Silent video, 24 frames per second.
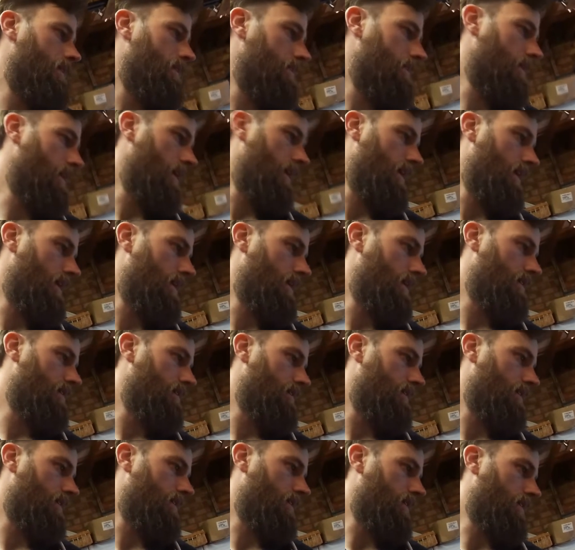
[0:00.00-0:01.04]

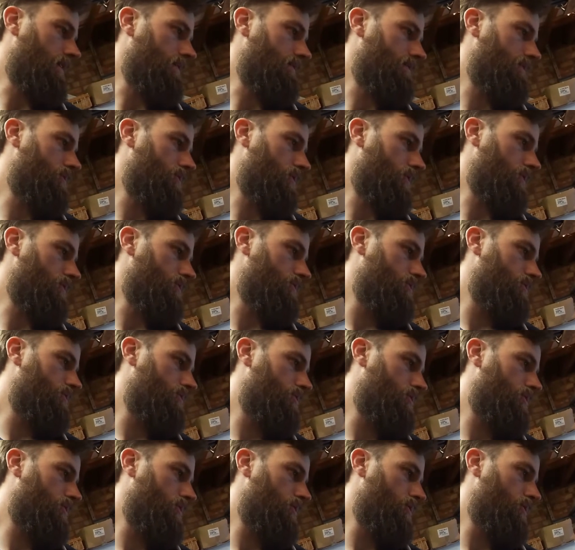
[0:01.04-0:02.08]
Then I've got
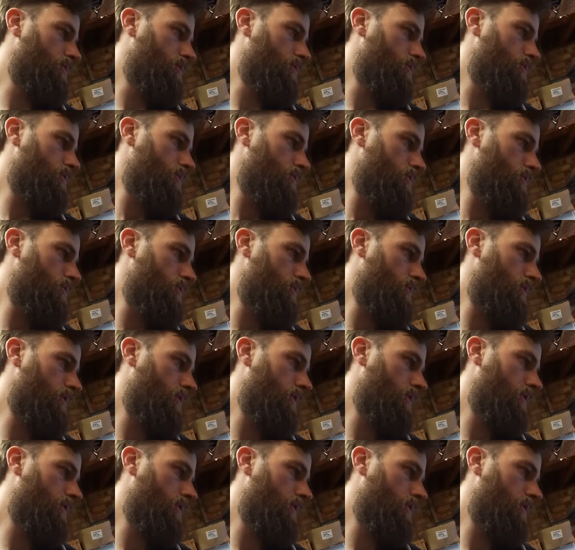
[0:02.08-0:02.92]
to